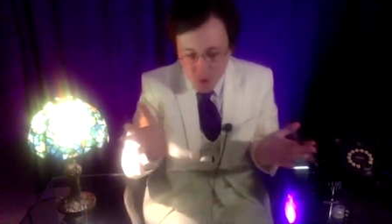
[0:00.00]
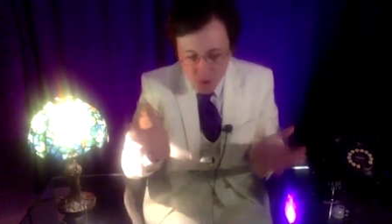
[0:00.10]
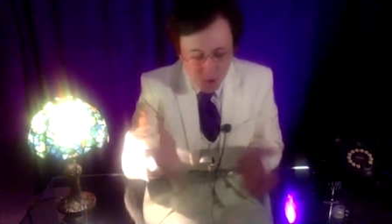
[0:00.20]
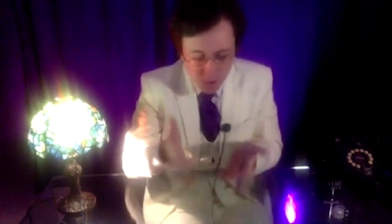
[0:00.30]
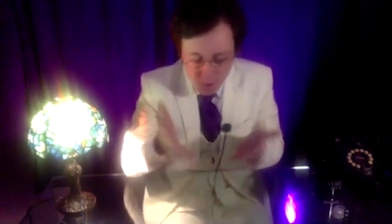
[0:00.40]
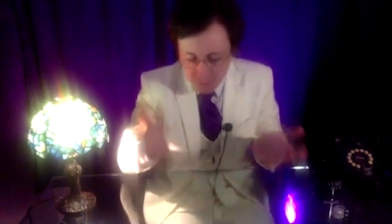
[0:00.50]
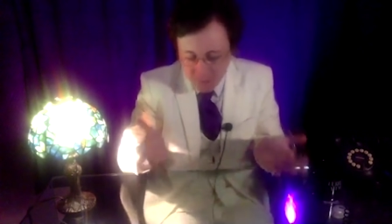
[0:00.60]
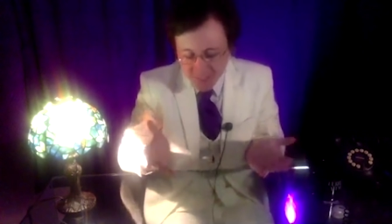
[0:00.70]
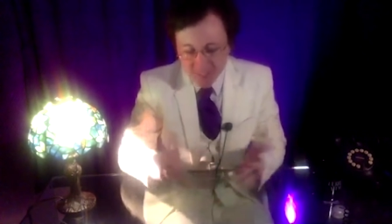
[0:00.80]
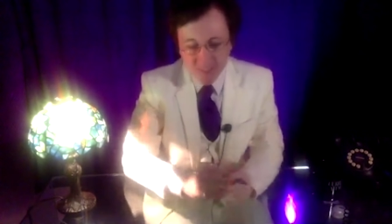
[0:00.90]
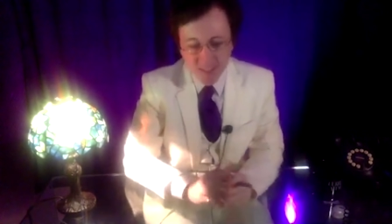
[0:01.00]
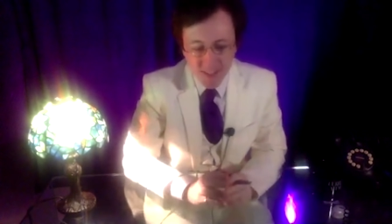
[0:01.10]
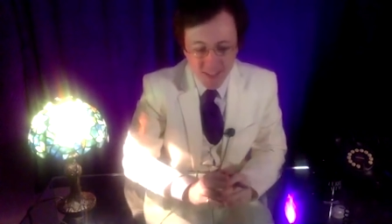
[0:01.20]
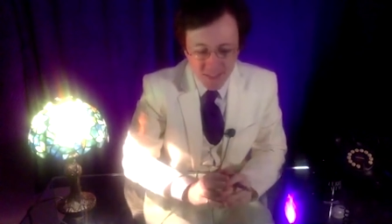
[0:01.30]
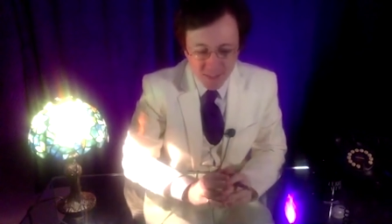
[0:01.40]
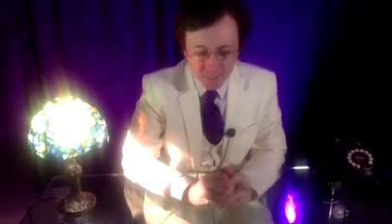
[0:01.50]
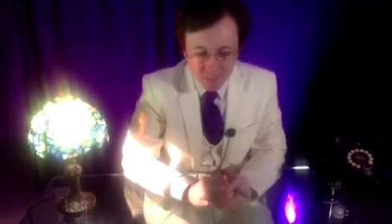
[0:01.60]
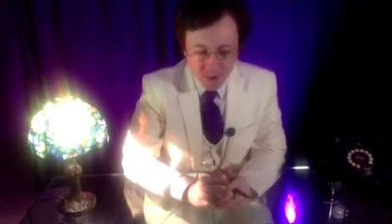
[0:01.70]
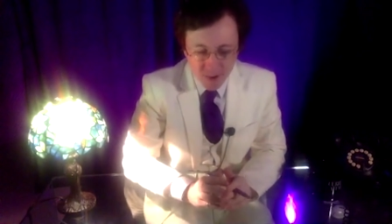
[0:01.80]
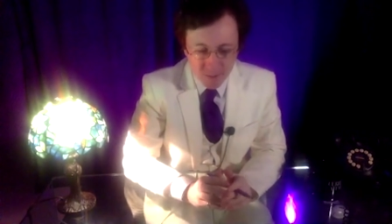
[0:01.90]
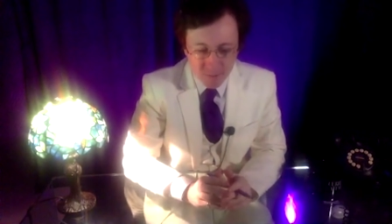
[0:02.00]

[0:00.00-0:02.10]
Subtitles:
you basically, in this book,